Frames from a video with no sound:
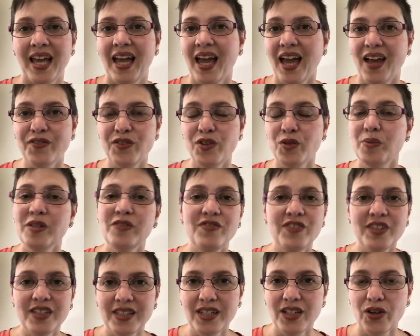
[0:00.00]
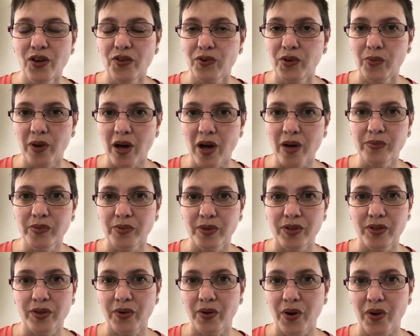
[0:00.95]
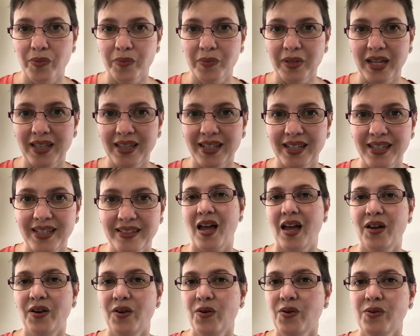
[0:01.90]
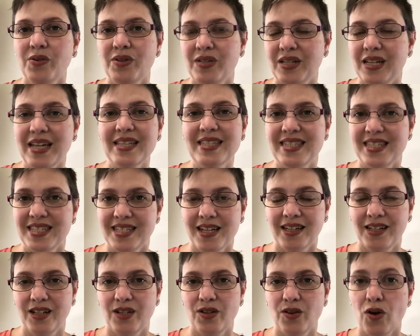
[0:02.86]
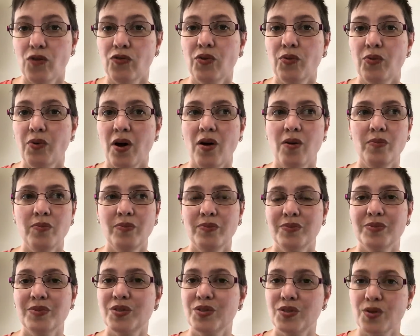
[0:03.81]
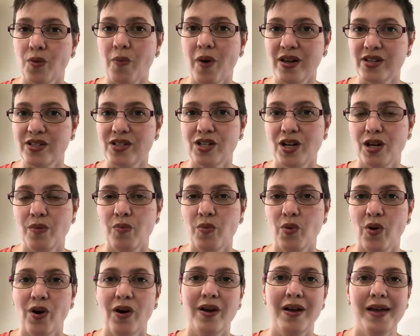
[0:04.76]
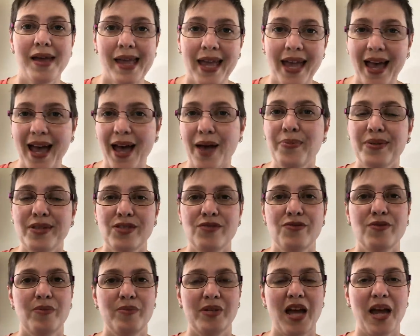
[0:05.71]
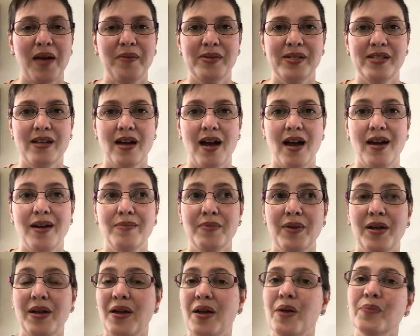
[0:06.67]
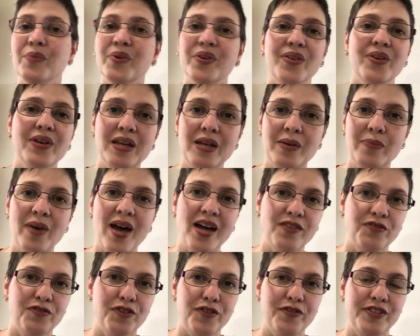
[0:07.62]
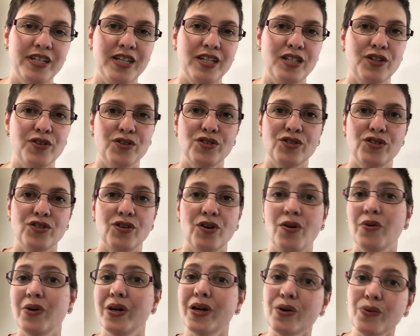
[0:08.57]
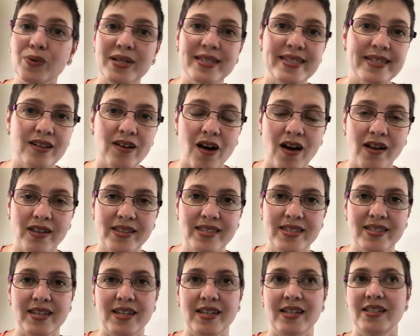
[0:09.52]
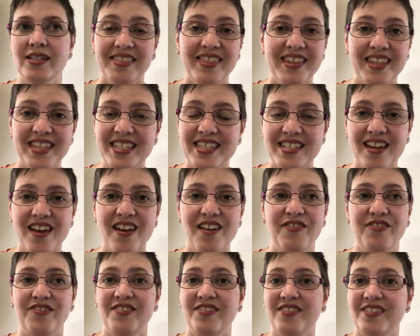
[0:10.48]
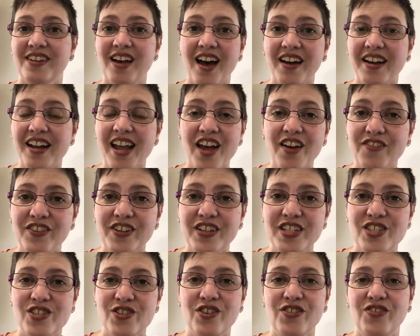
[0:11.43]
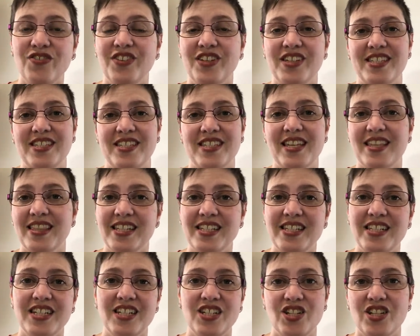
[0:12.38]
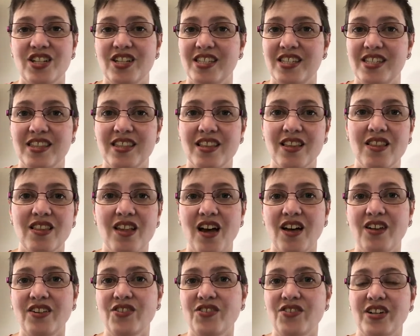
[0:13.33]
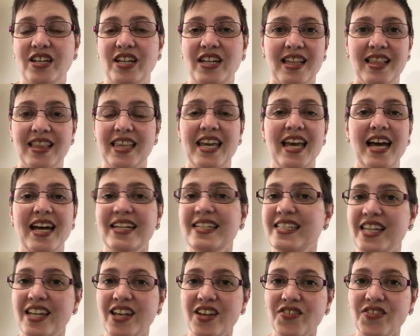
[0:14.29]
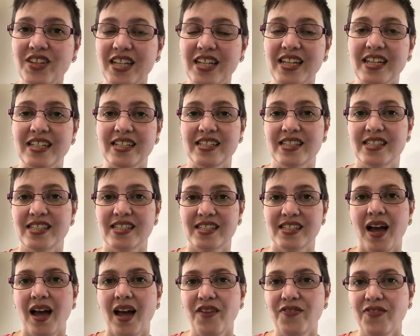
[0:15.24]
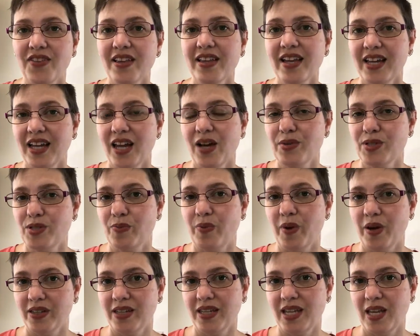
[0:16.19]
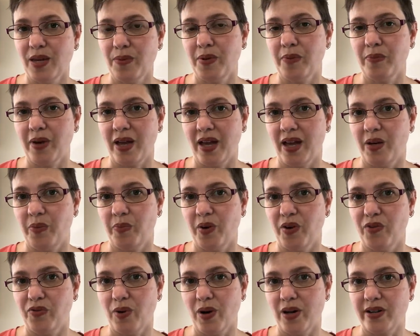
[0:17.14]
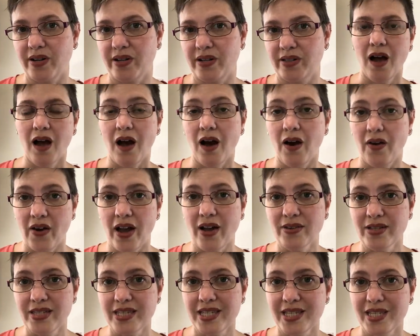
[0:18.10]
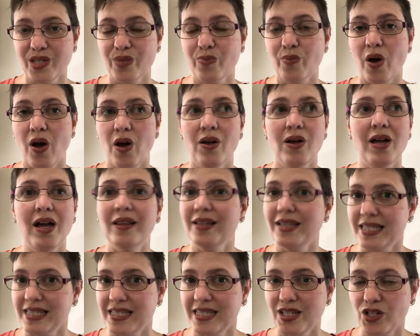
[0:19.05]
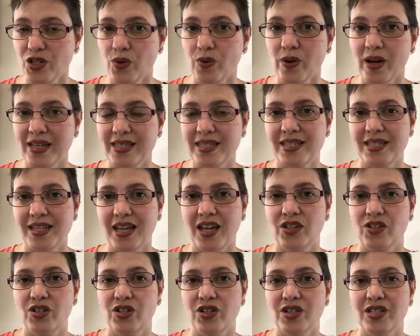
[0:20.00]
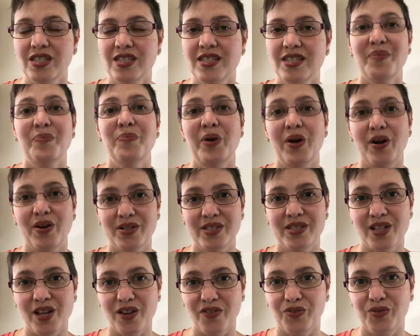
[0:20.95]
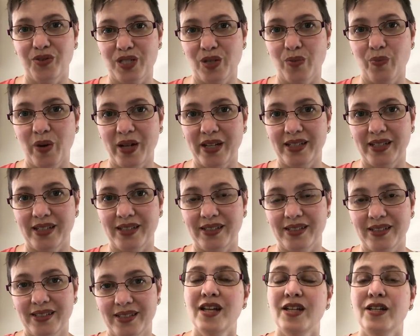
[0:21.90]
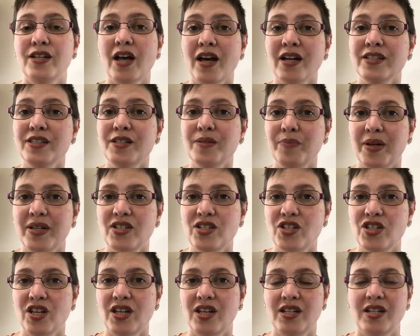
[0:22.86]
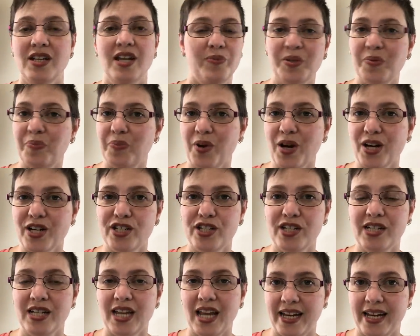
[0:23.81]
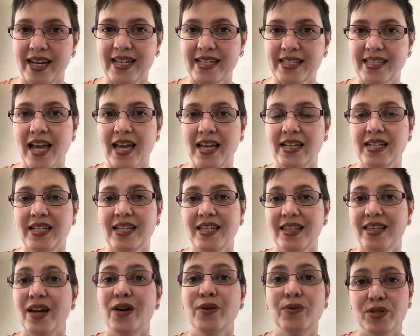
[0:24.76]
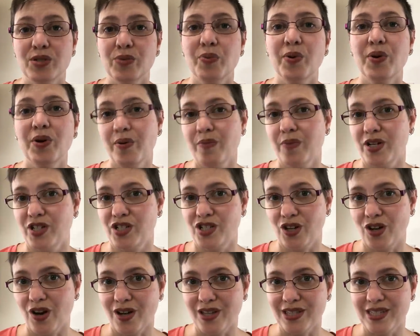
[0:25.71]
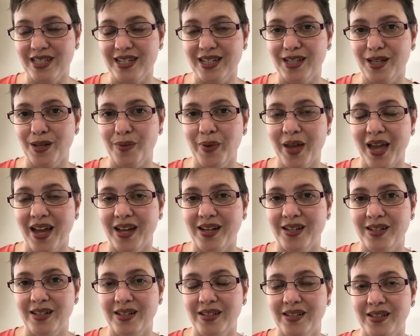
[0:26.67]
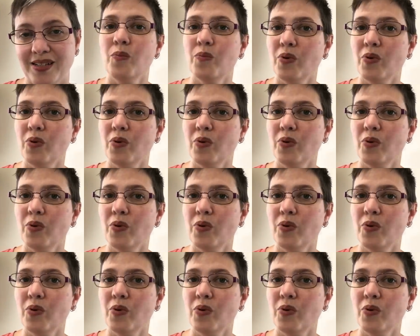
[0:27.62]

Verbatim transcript: Have you been feeling overwhelmed with your home lately? I don't get stuck in overwhelm so much anymore. It happens from time to time, but looking back 15 years ago, it was a constant. The stuff on every surface, the dishes, the laundry, the activities. I felt like I was barely keeping my head above water. Our house is small, at least in US standards, but our stuff was abundant. Not to mention depression and anxiety that was pretty much a constant companion.